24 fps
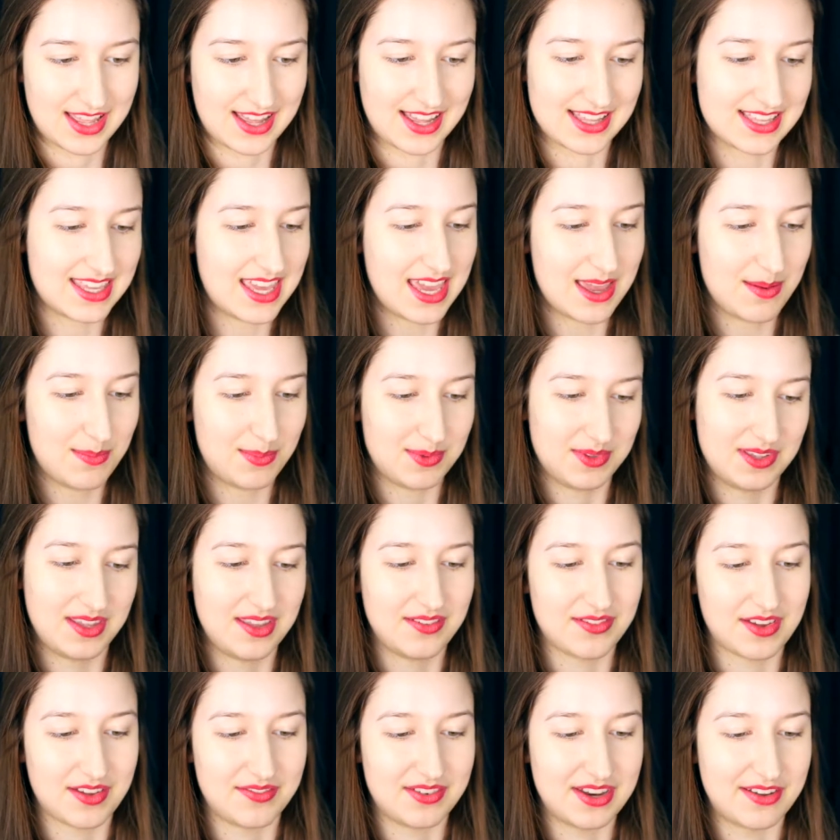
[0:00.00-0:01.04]
I can't
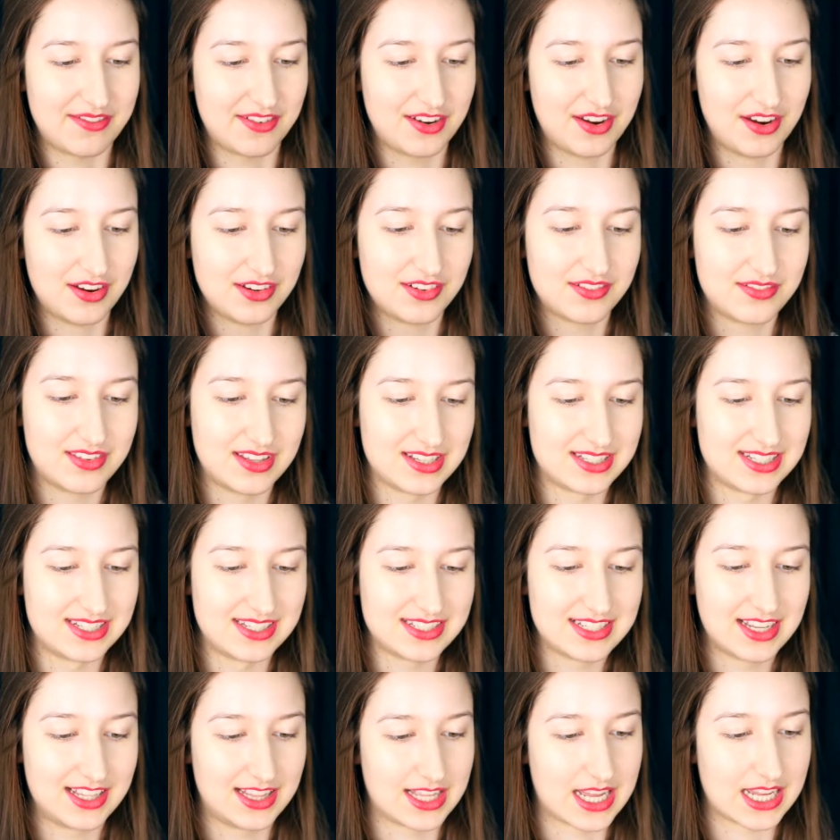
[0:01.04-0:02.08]
believe I've never heard of this
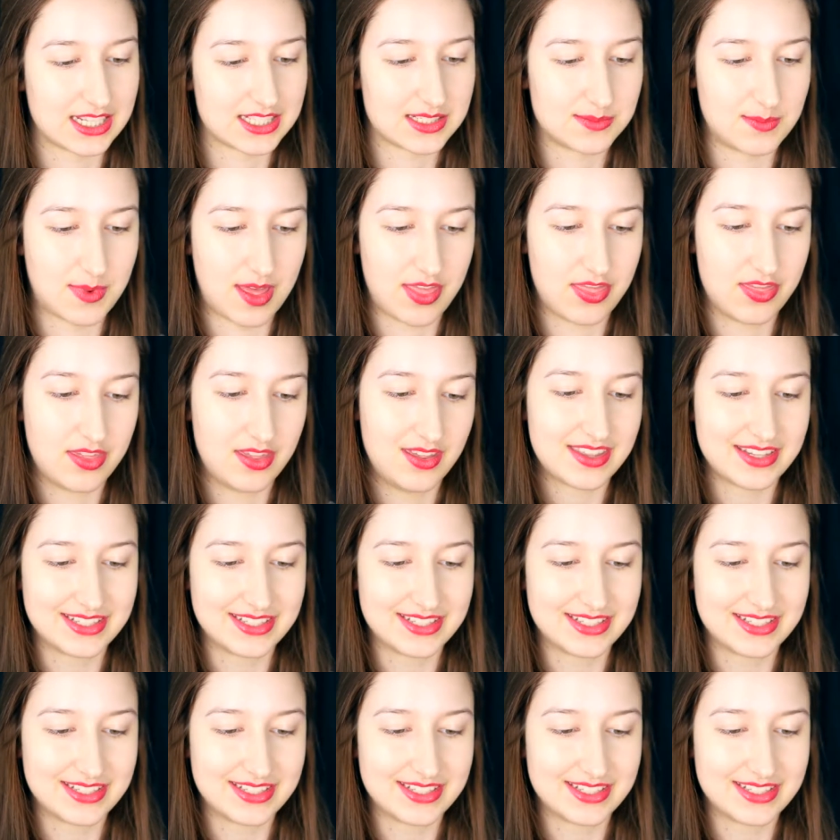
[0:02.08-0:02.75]
until last month.